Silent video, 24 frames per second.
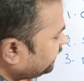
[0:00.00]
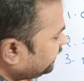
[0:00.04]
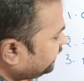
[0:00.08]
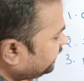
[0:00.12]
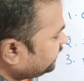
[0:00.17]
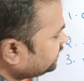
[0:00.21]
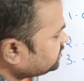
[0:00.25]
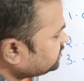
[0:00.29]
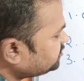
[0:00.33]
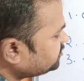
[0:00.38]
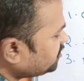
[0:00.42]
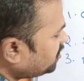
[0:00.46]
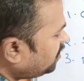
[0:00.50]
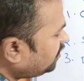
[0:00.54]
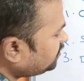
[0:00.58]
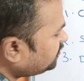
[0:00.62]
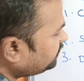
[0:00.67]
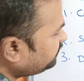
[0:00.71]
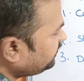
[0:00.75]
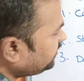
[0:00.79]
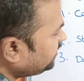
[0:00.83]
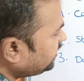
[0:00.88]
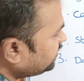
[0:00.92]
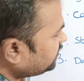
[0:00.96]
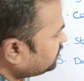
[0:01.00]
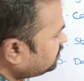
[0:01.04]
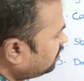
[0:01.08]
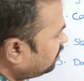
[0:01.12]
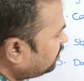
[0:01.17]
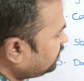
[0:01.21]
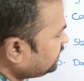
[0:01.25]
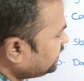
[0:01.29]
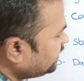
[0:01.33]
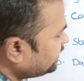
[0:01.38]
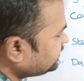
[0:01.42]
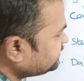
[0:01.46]
In short, we can
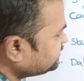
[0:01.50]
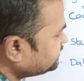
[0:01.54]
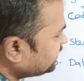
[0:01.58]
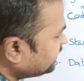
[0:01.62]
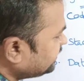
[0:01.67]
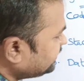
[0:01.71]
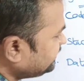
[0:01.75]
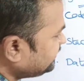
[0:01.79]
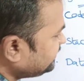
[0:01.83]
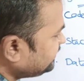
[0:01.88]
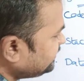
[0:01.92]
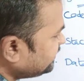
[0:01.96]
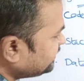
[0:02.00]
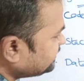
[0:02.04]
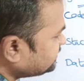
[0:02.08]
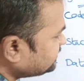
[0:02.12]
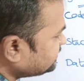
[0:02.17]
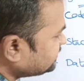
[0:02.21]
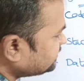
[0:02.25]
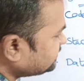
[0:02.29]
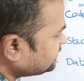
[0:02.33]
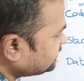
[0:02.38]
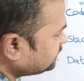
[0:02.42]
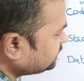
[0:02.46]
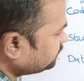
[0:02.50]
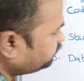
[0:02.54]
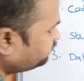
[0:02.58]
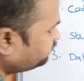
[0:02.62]
call as DS.